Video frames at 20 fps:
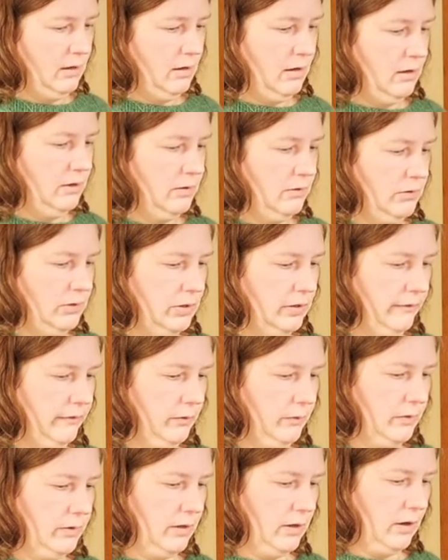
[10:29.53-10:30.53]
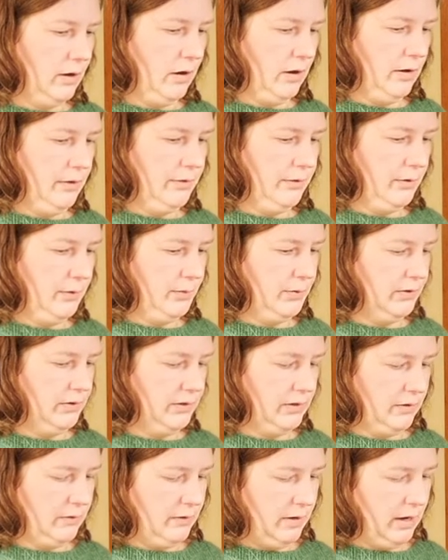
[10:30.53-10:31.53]
Don't you love it when the author puts
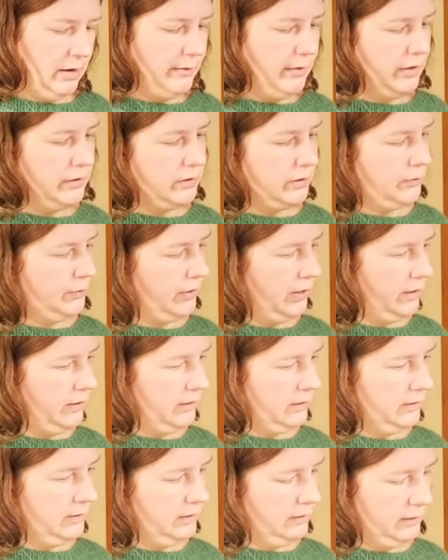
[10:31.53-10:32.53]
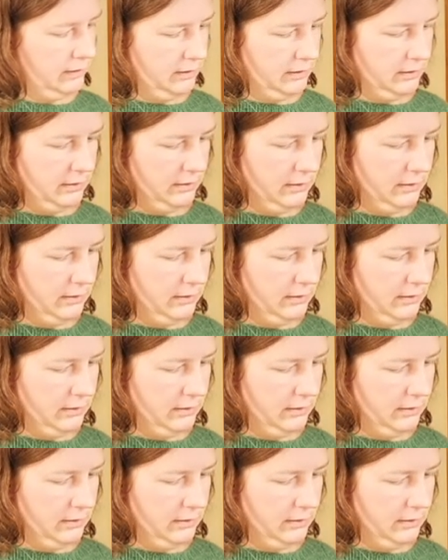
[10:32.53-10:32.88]
their name on their products?